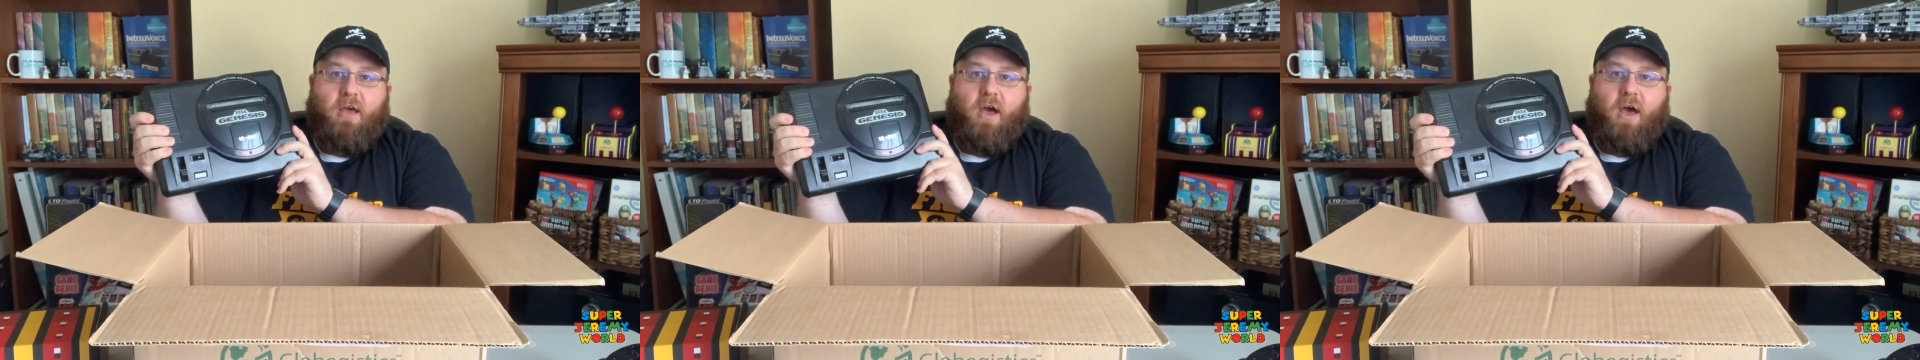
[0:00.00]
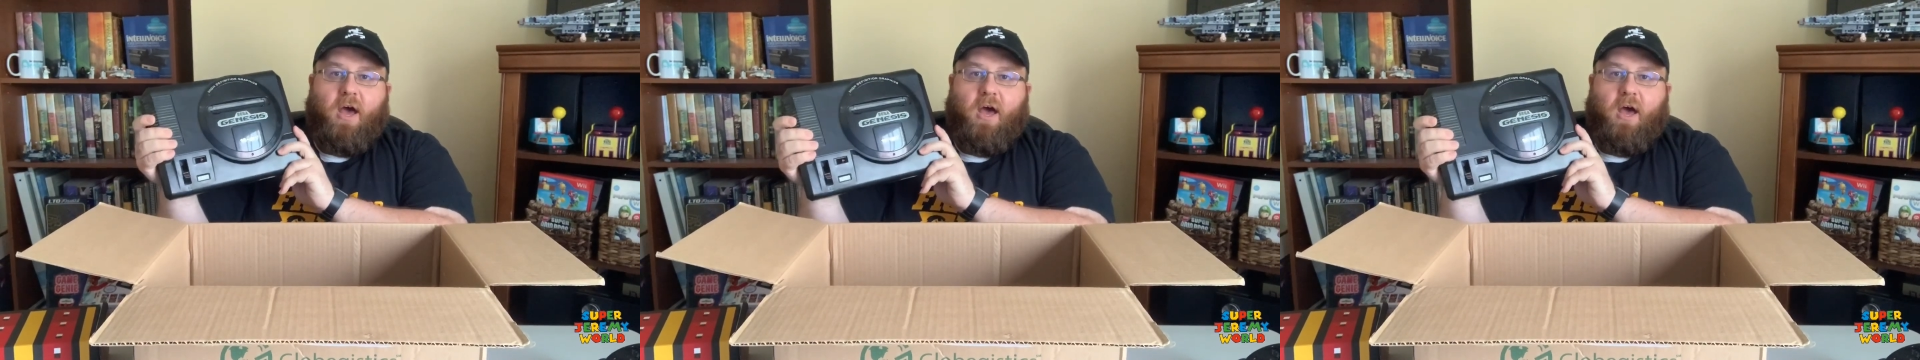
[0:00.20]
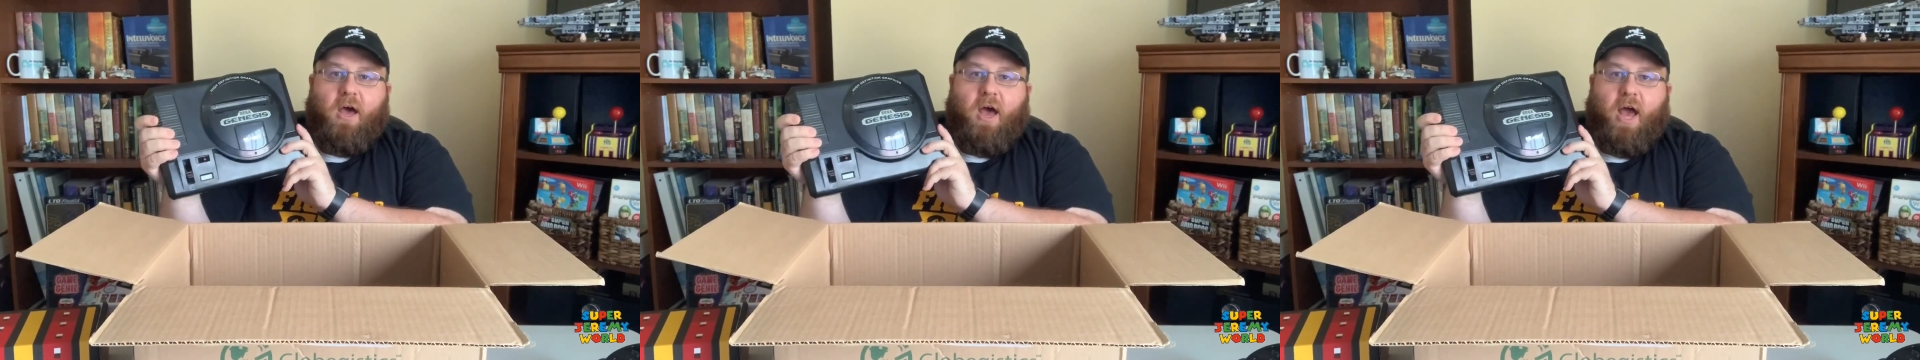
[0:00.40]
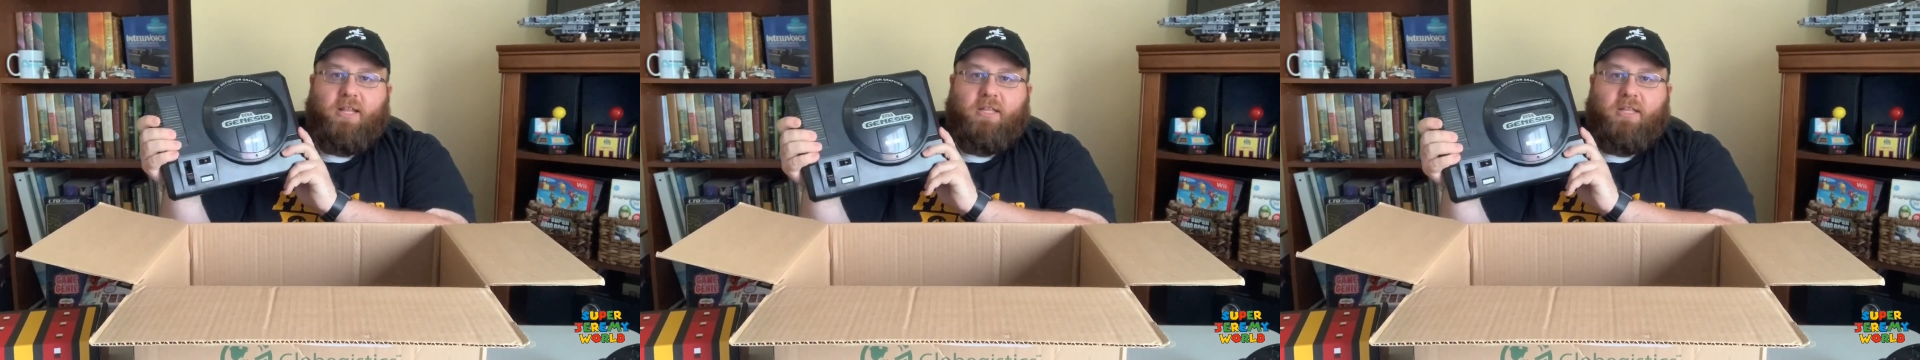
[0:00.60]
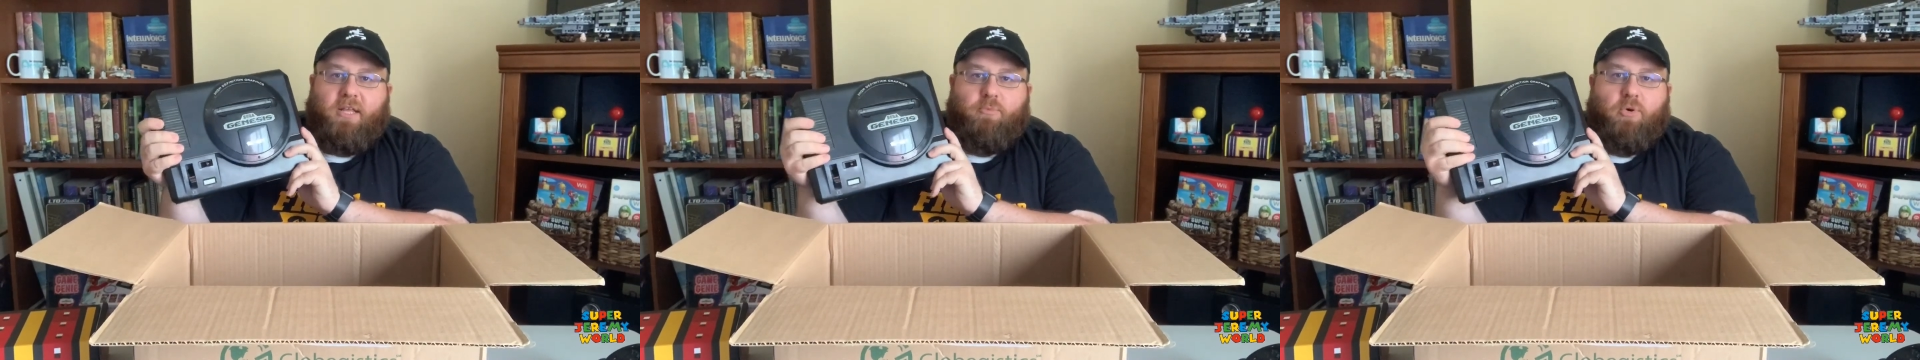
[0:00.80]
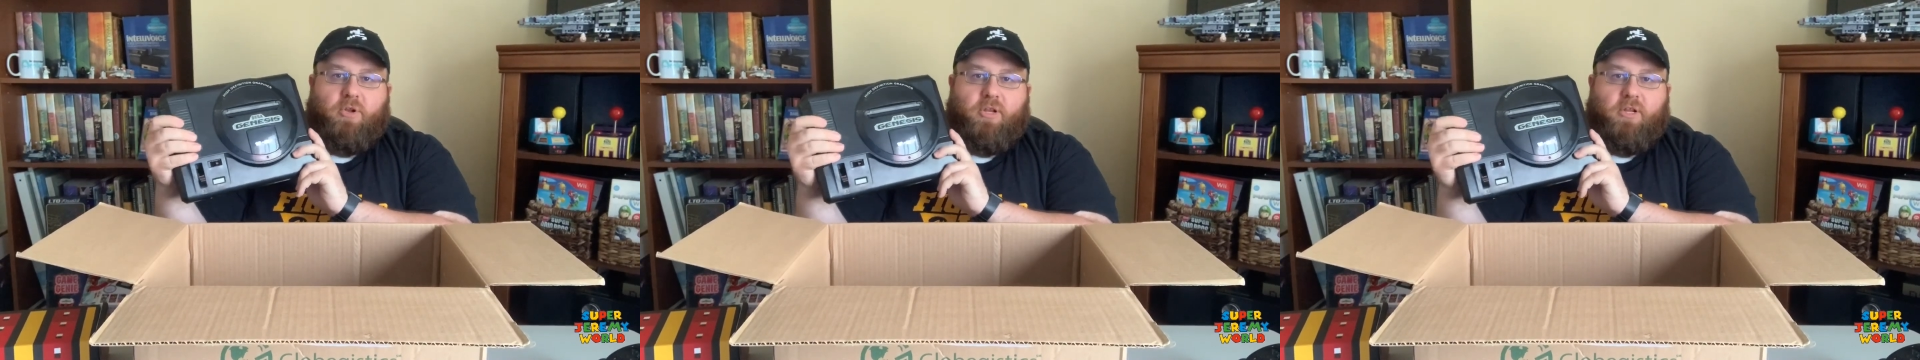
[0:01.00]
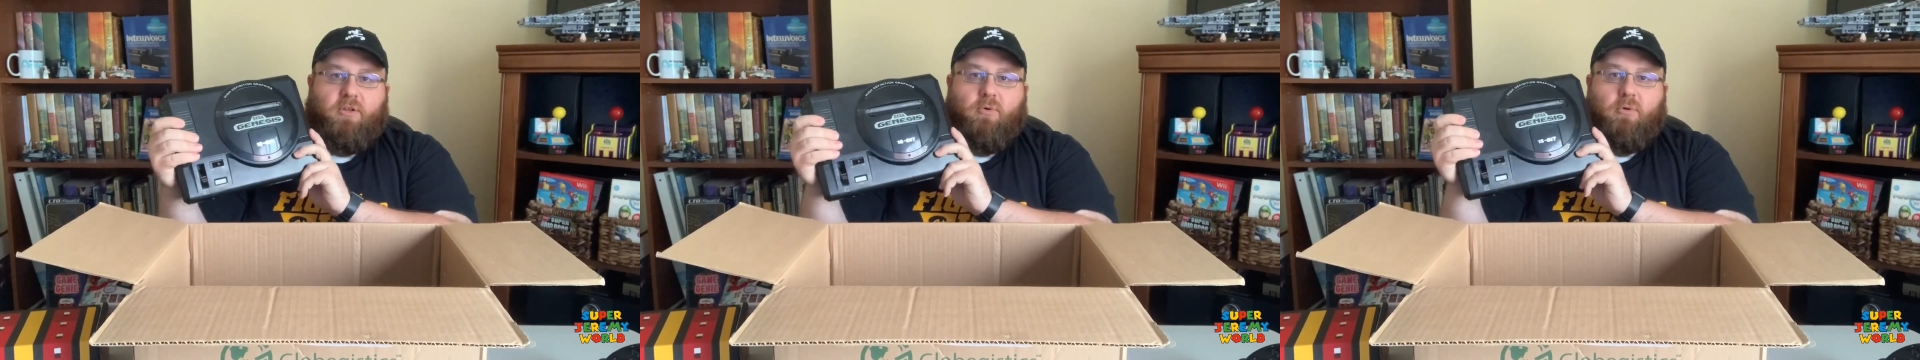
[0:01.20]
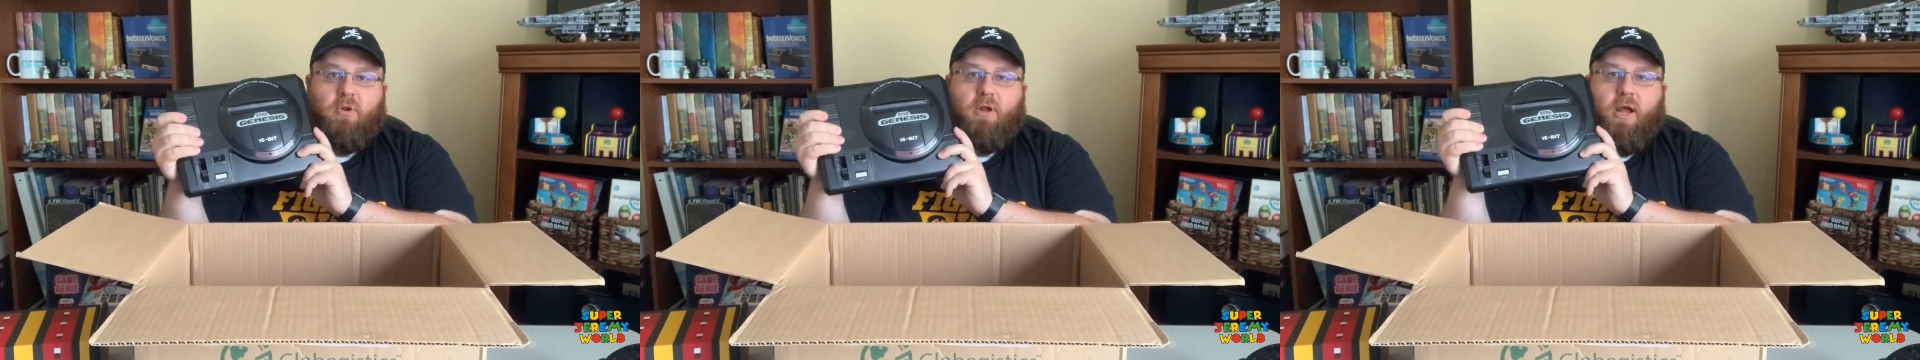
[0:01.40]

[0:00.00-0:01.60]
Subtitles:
I did put it in order.